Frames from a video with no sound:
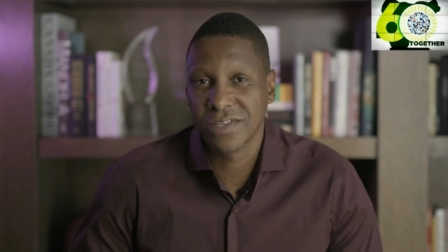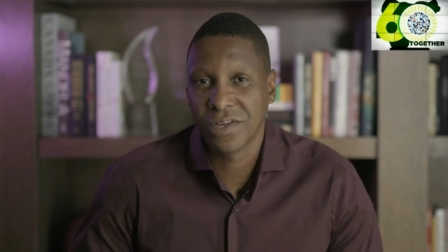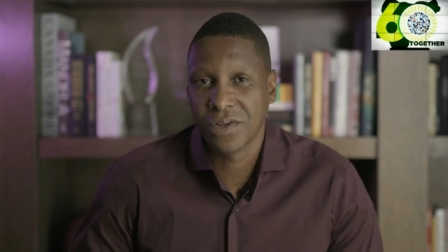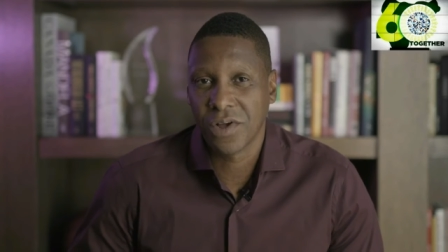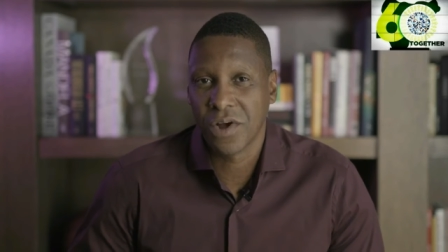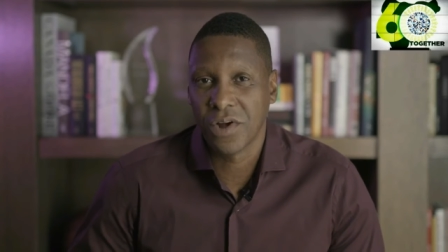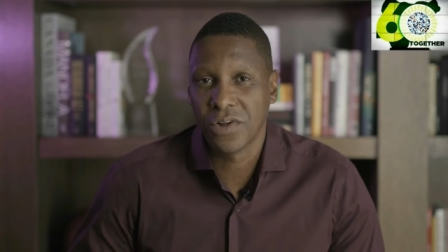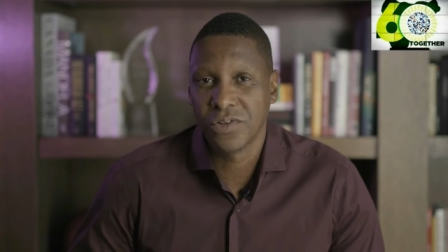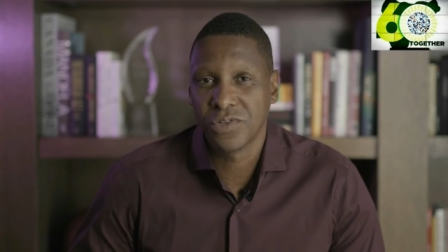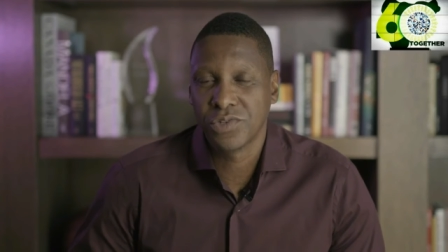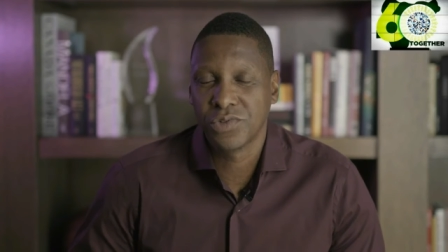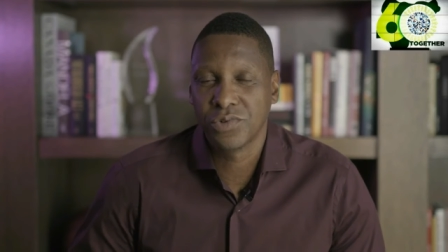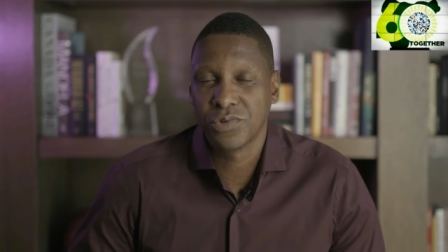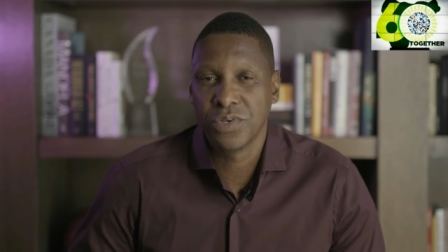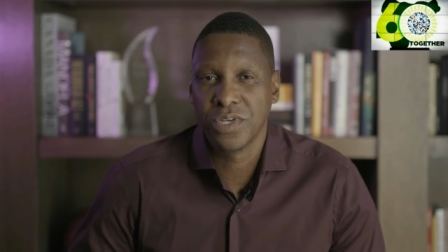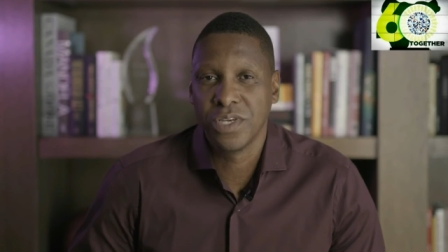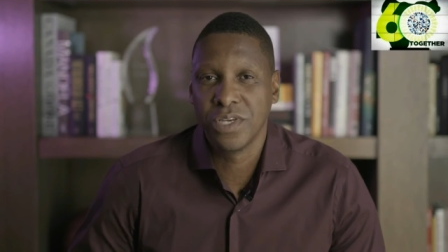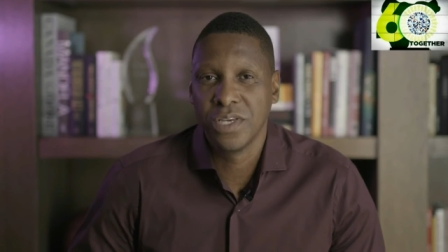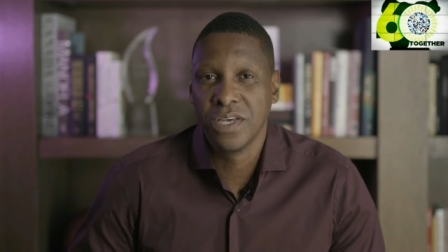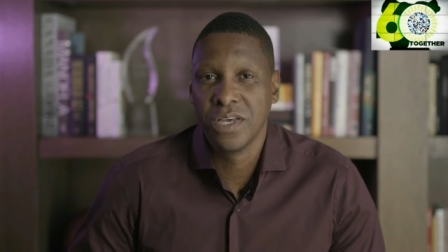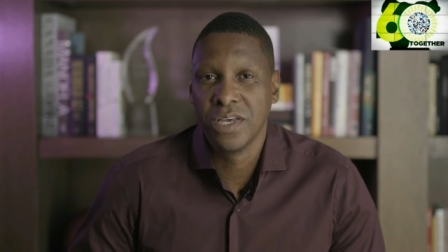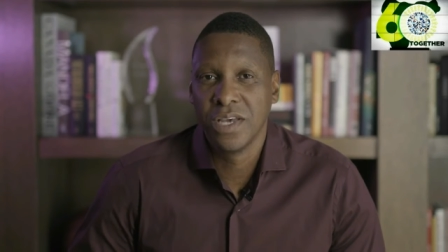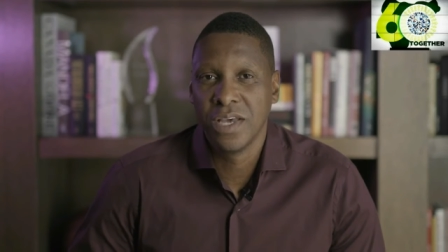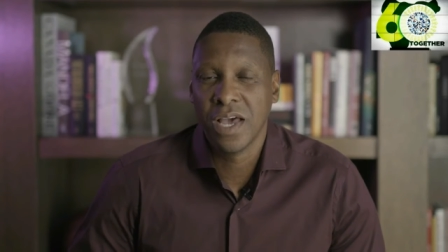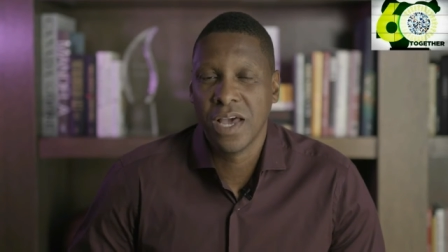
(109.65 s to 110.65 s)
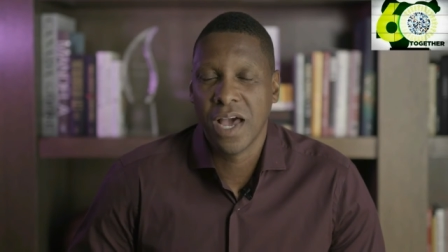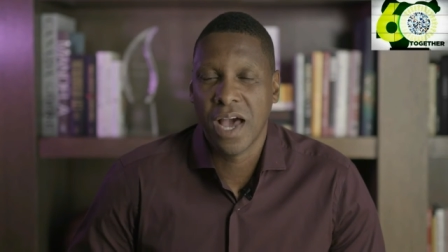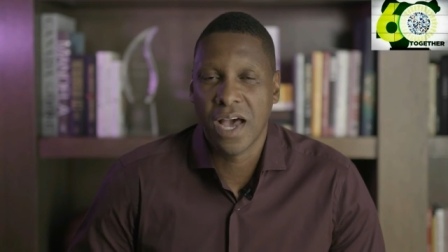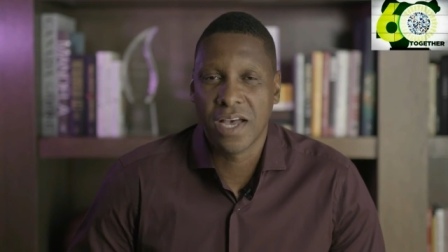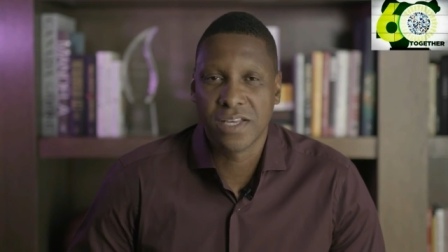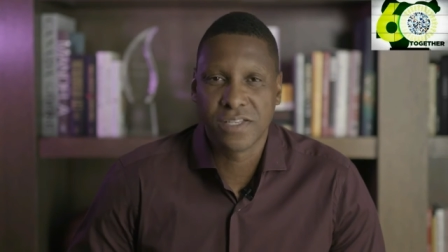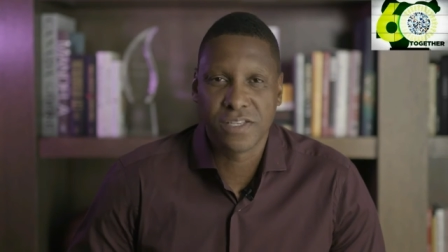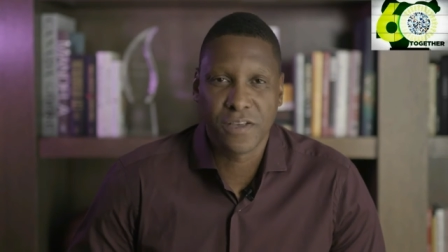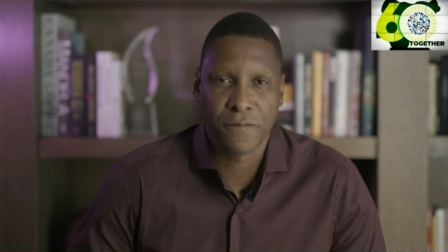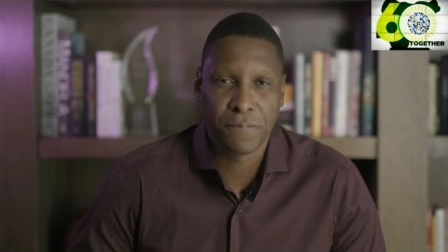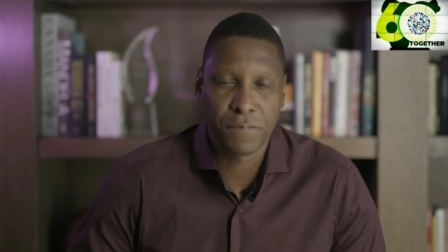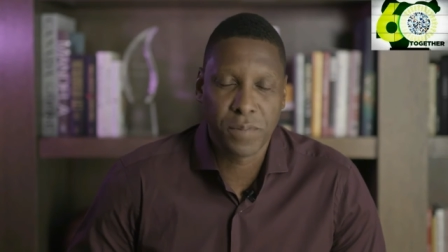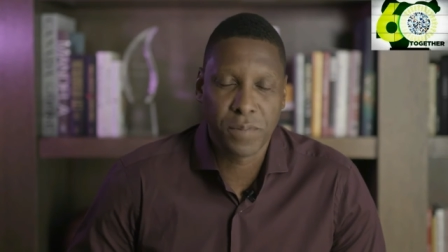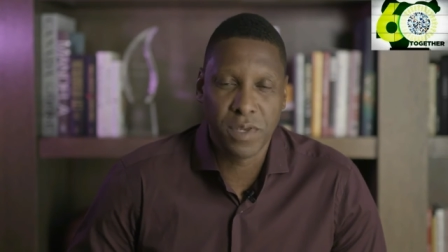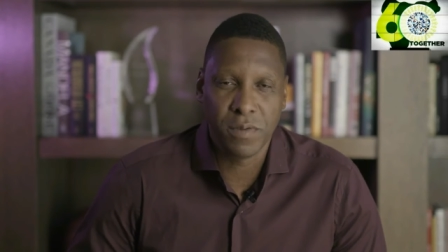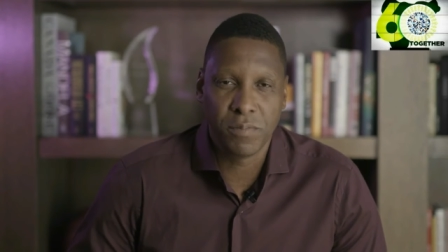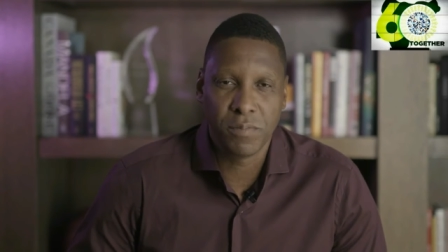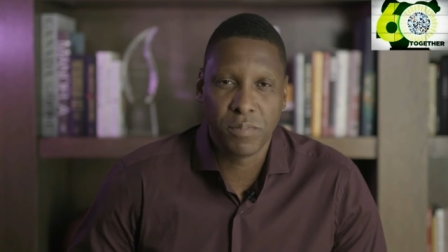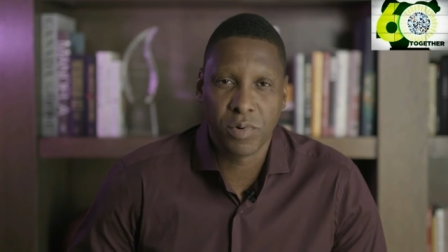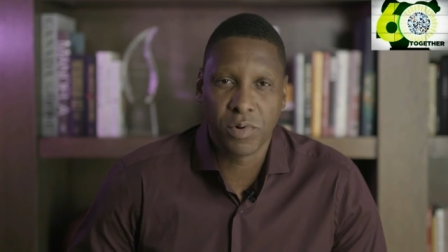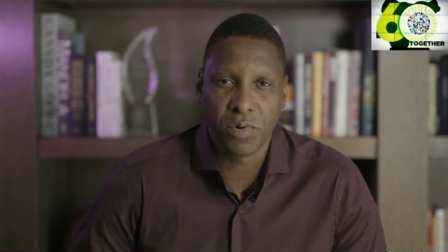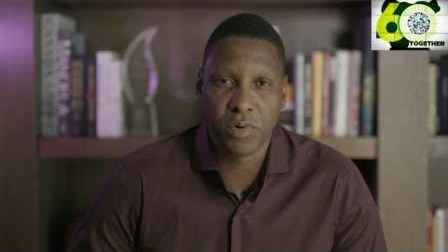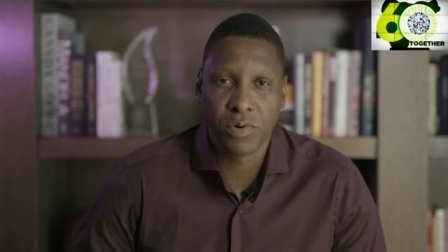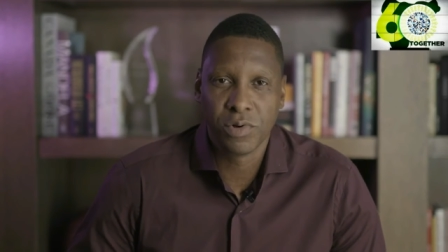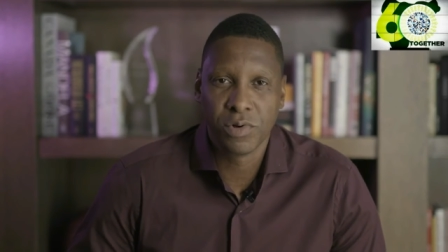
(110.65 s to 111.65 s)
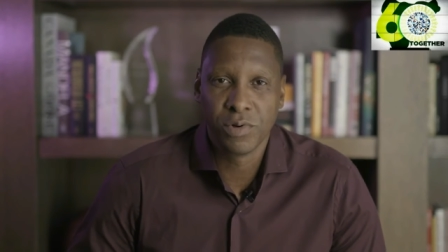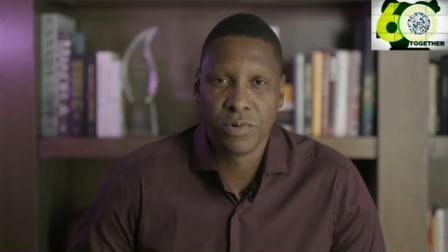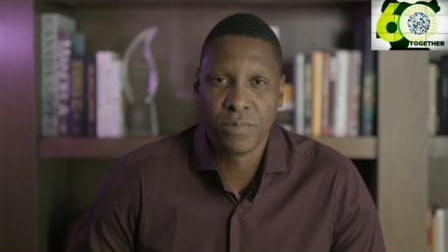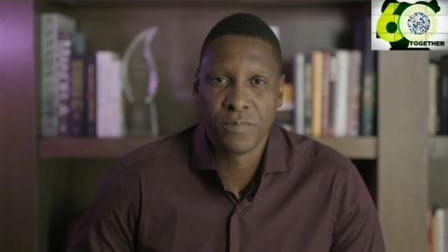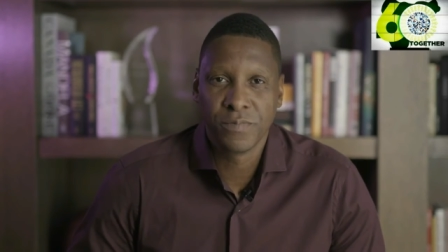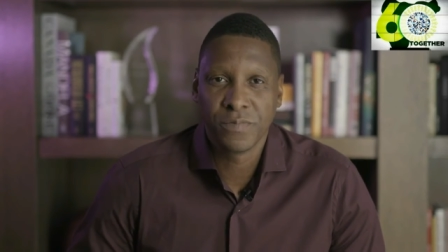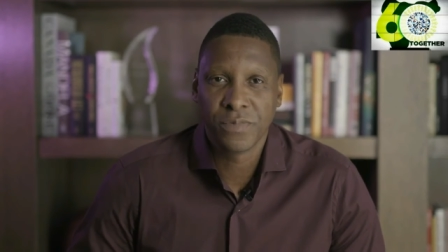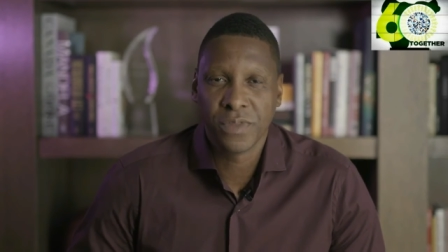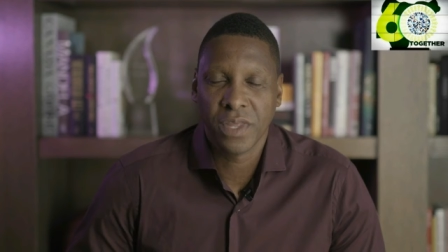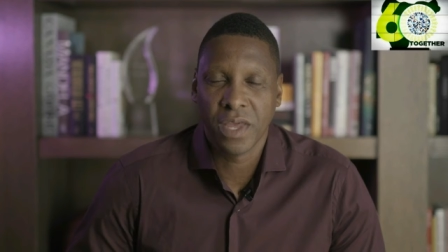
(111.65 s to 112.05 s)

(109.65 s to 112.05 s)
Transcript: a country, as a people.